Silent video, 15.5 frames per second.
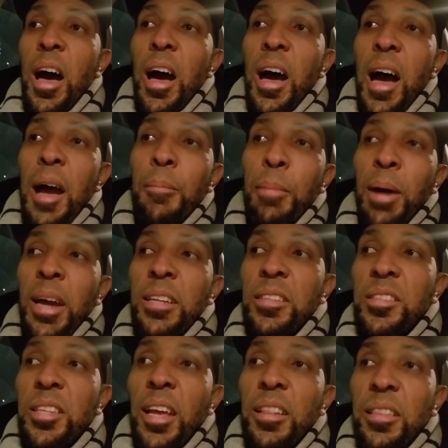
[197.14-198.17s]
I might
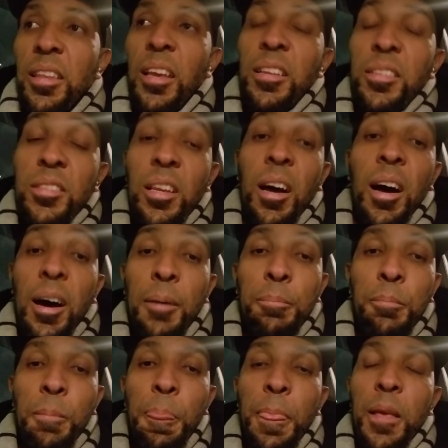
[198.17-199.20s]
set things up
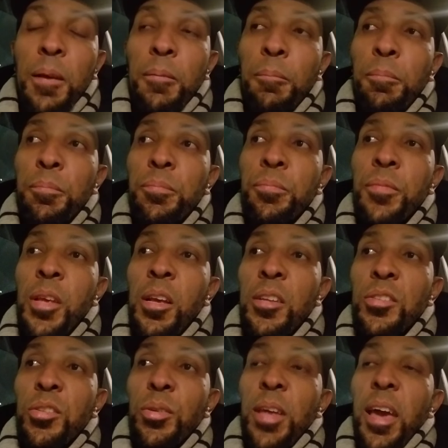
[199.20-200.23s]

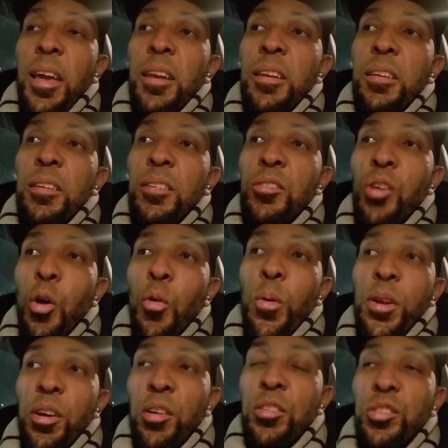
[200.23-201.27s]
so that
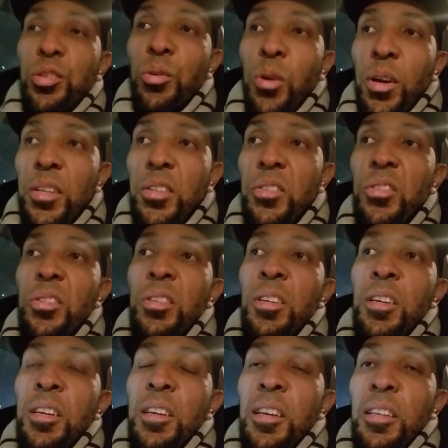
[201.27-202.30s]
knowing her choice,
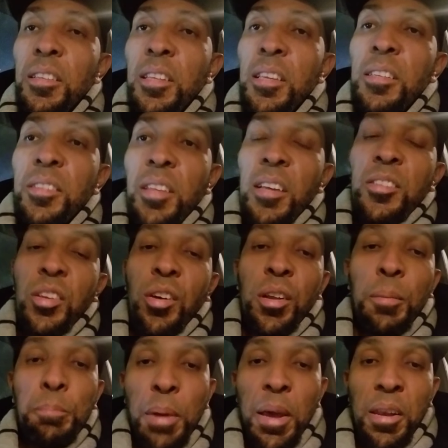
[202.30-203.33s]
these things are going
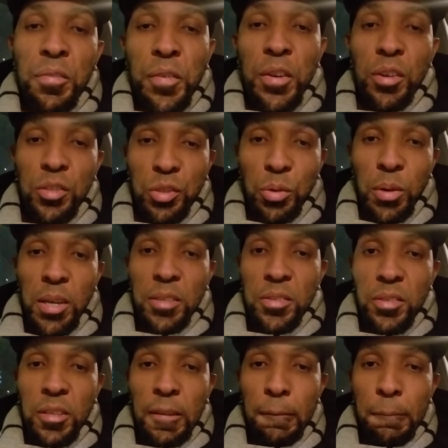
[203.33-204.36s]
to benefit her choice.